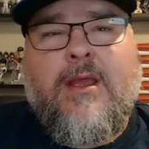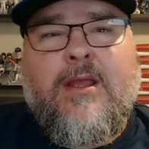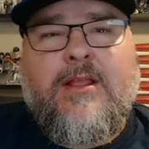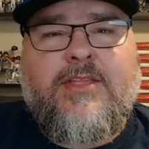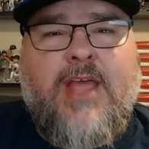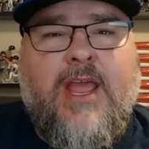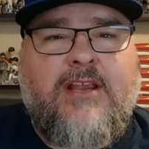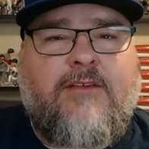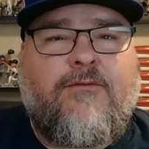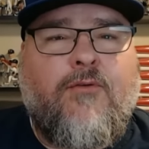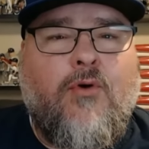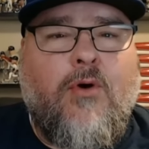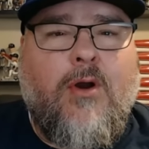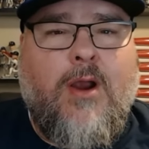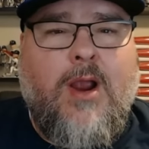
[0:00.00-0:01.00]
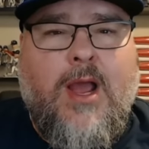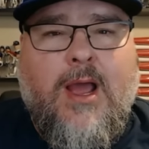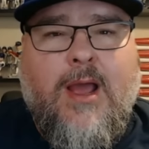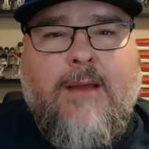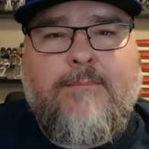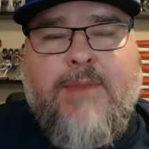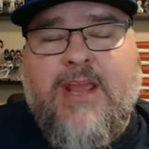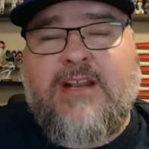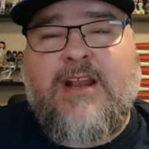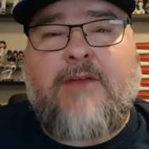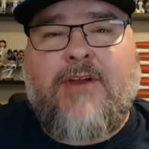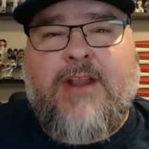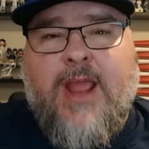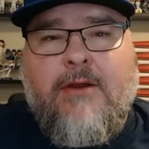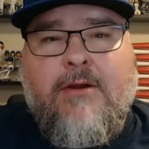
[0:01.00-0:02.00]
Thanks for being an
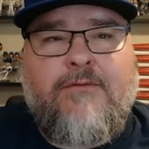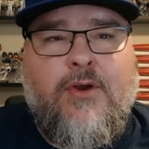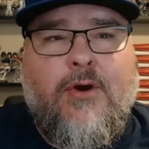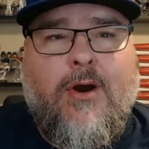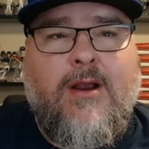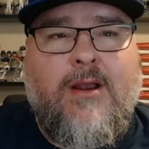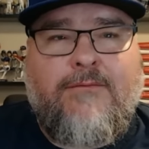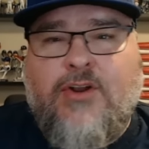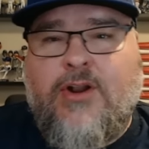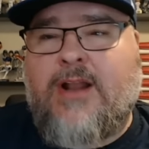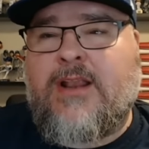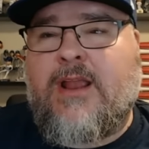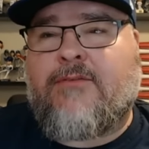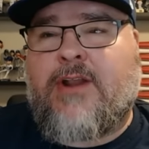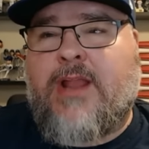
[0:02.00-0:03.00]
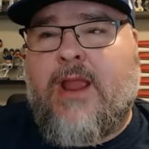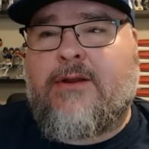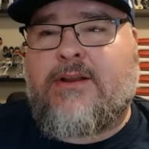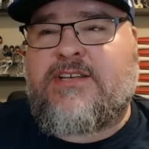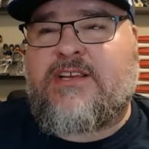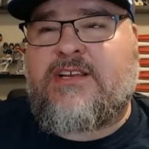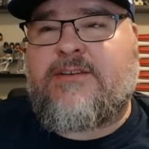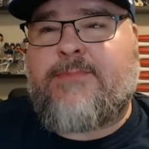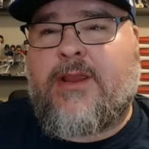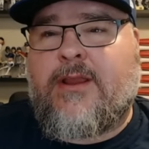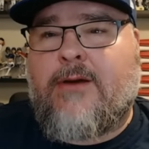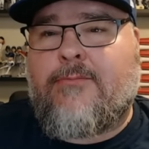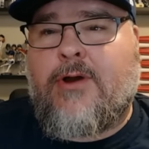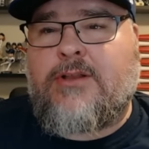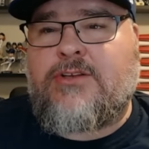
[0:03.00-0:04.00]
everydayer if you are. If you're not an everydayer, it's easy to
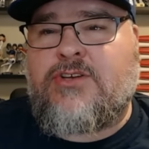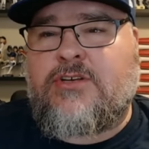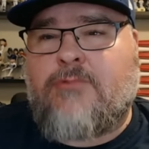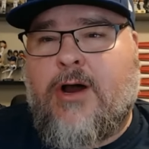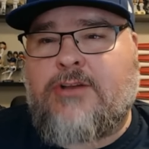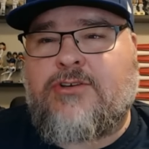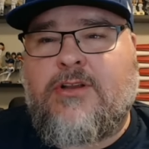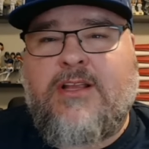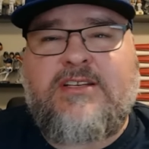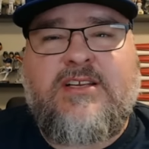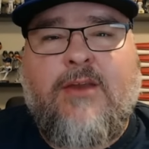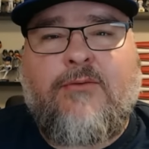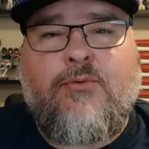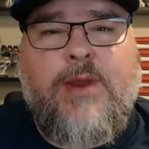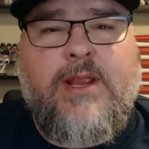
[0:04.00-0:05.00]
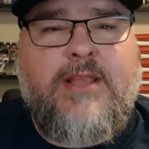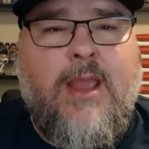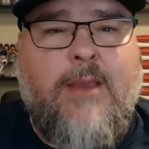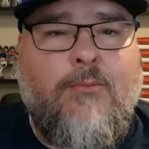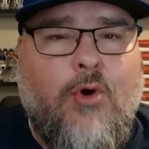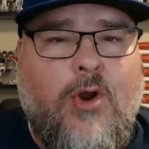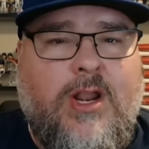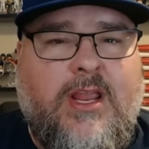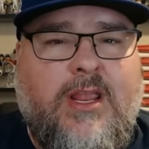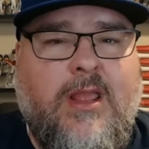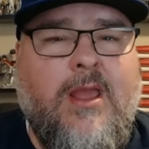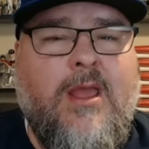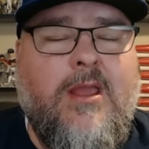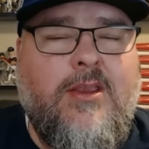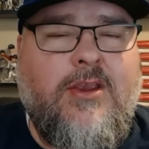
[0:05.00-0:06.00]
become one. Just watch or listen every weekday morning.
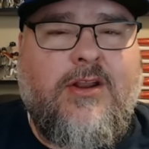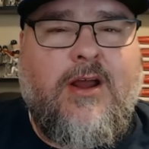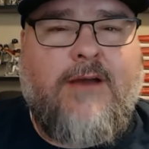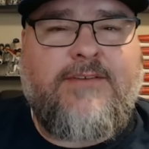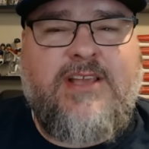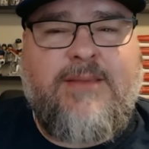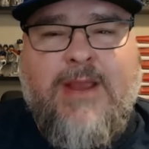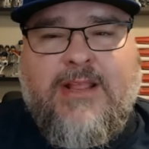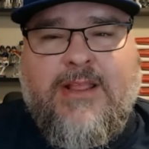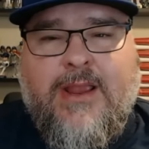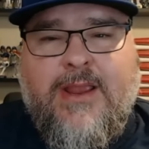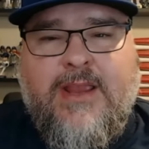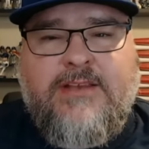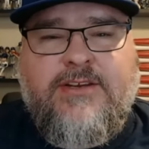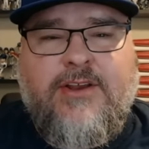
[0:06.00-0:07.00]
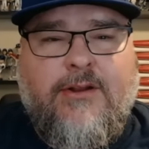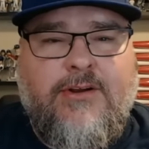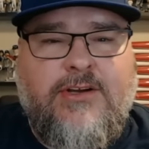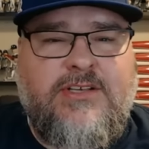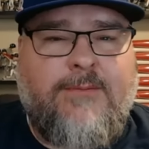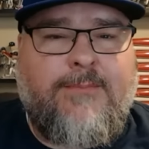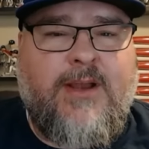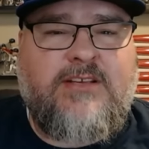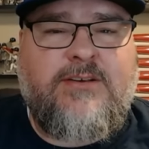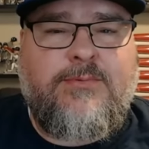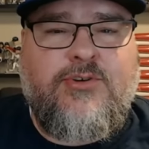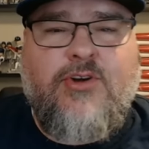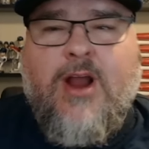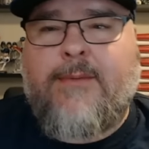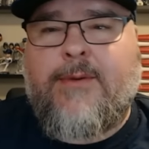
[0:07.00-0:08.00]
You can obviously make that easy on yourself by
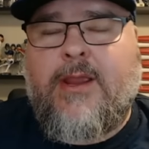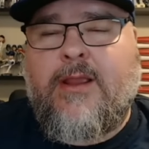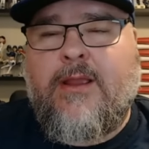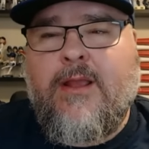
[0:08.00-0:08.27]
subscribing